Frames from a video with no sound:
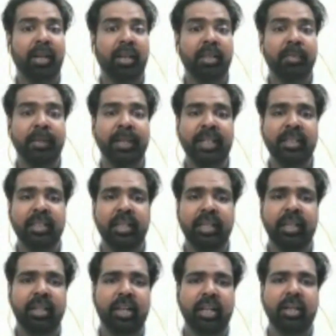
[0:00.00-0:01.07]
Malayalis may
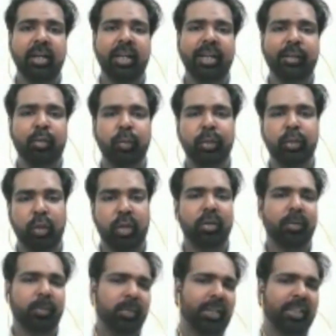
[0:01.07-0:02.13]
easily recollect with
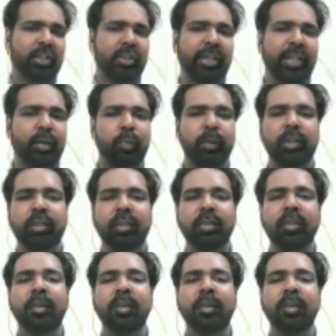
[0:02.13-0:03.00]
or resonate with.